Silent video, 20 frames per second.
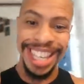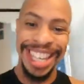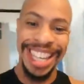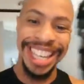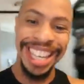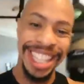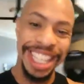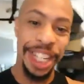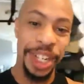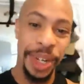
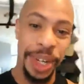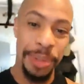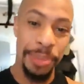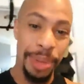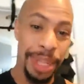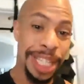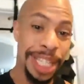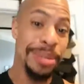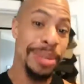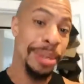and the
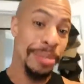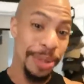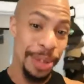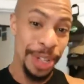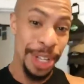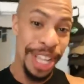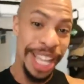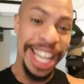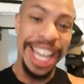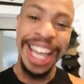Greenpeace people
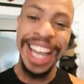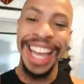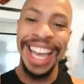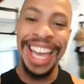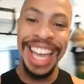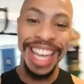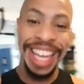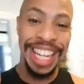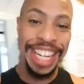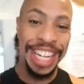
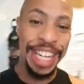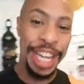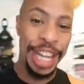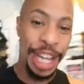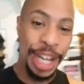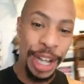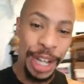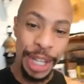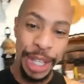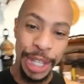and
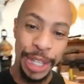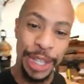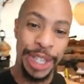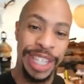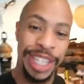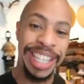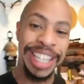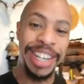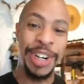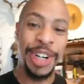all
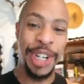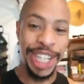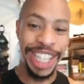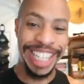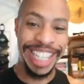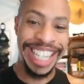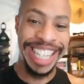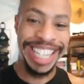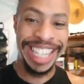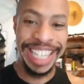those
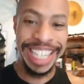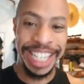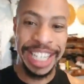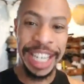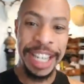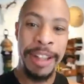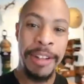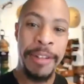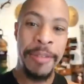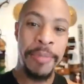organizations.
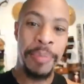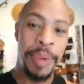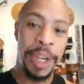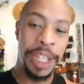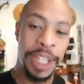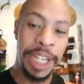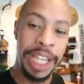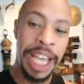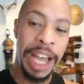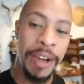But
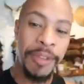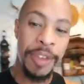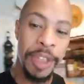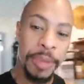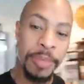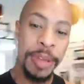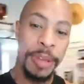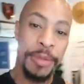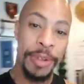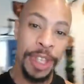look out for the
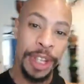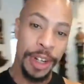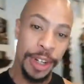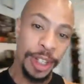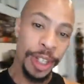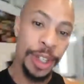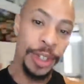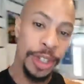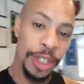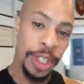people that are
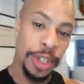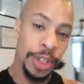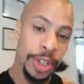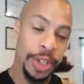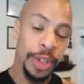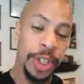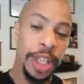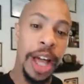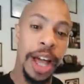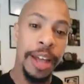close to you in
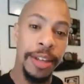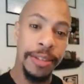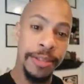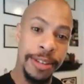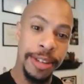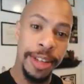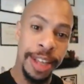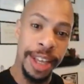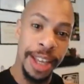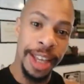your life,
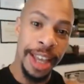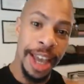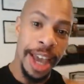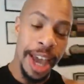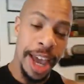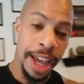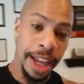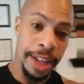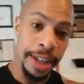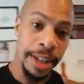
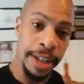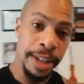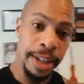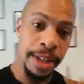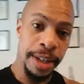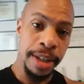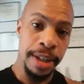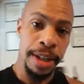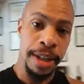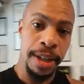and
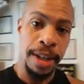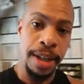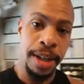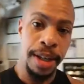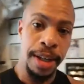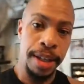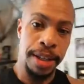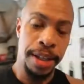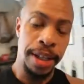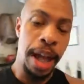
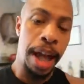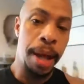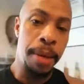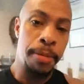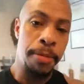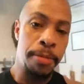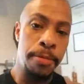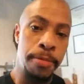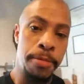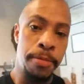
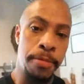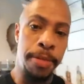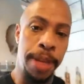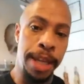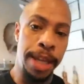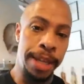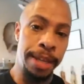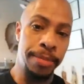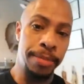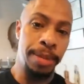stop
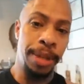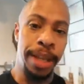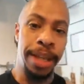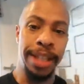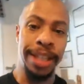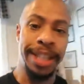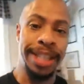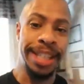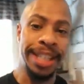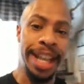
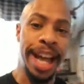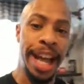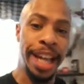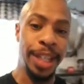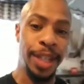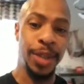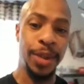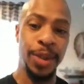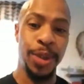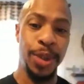playing this high
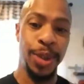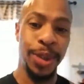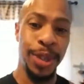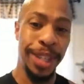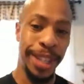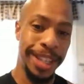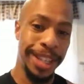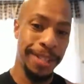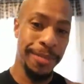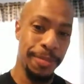school
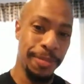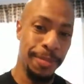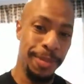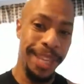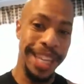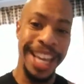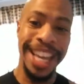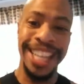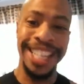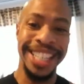
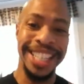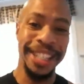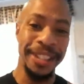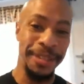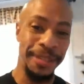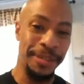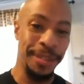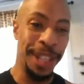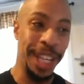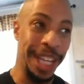BS
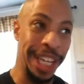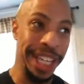of